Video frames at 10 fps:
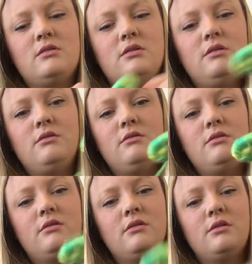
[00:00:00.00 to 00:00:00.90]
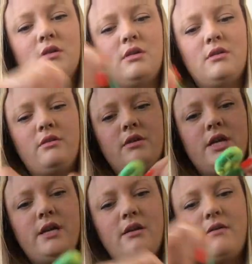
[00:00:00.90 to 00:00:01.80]
2,
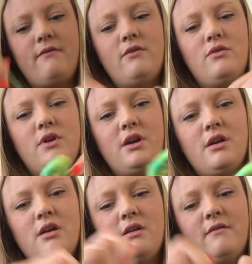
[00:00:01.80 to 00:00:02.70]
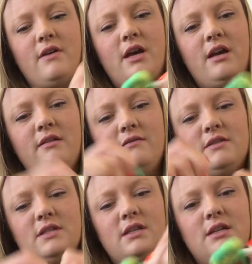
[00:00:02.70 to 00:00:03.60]
3, 4, 5,
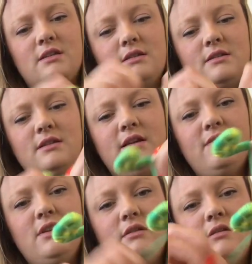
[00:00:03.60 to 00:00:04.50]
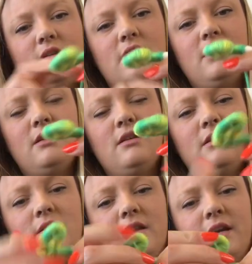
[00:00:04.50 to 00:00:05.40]
6, 7.
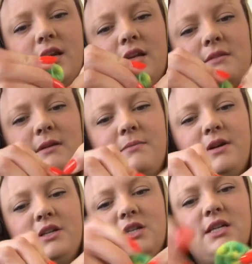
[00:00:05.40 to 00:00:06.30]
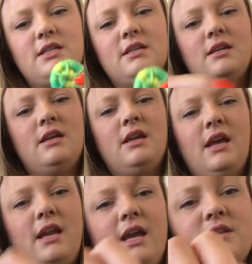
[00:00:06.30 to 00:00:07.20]
Lay it against my project.
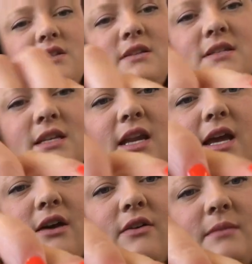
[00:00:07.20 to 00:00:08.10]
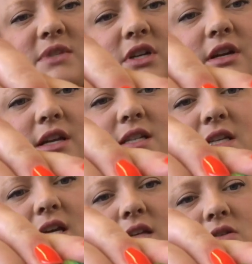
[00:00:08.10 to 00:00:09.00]
And as you can see now, I'm starting
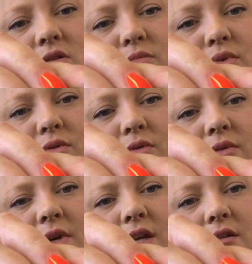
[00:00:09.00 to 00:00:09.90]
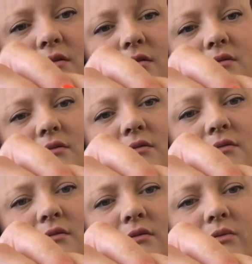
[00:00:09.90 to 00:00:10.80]
to get to a point
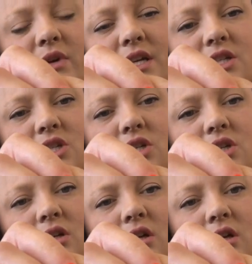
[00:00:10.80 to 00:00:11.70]
in which,